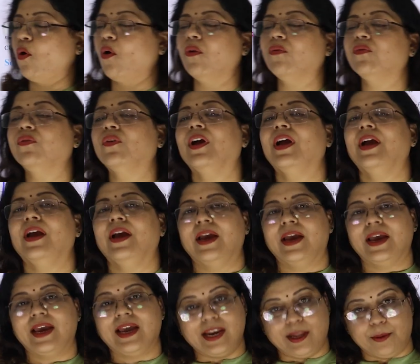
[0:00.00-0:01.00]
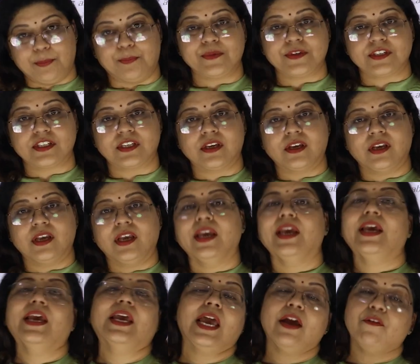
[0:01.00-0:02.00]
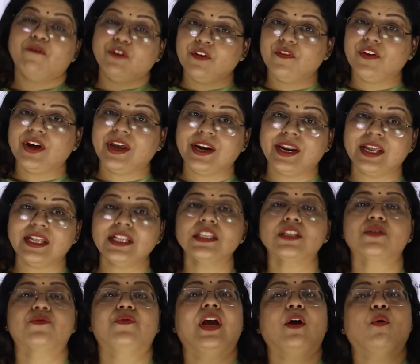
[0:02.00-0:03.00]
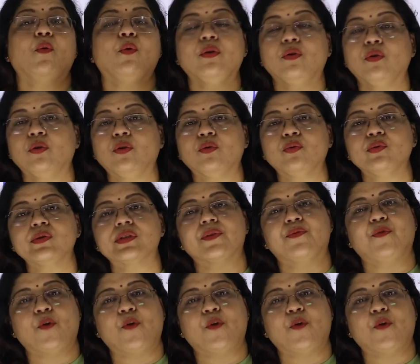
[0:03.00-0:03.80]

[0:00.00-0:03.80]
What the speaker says: of ellipse. Everywhere else, we are going to use the